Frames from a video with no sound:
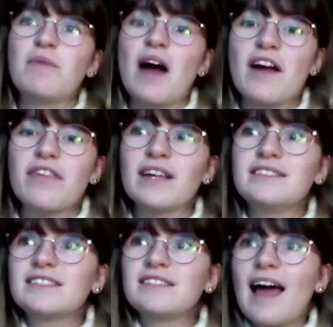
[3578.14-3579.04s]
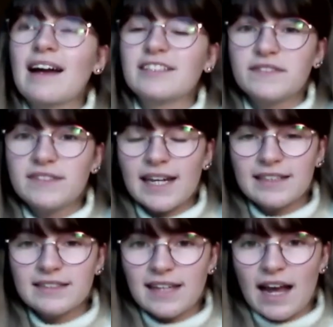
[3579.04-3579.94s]
But I think just the act of
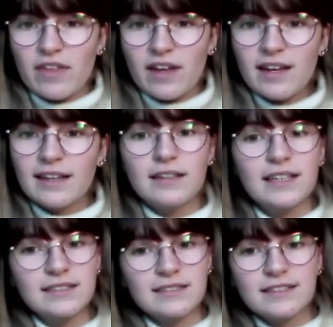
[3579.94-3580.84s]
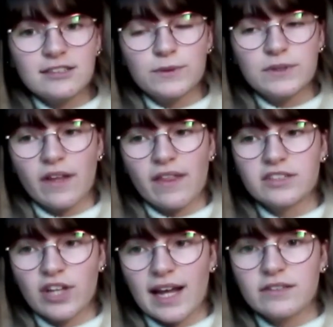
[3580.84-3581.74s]
sitting together and listening to each other
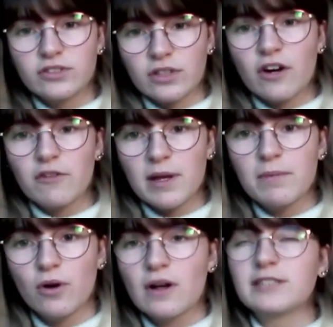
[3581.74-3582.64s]
changed a lot of people,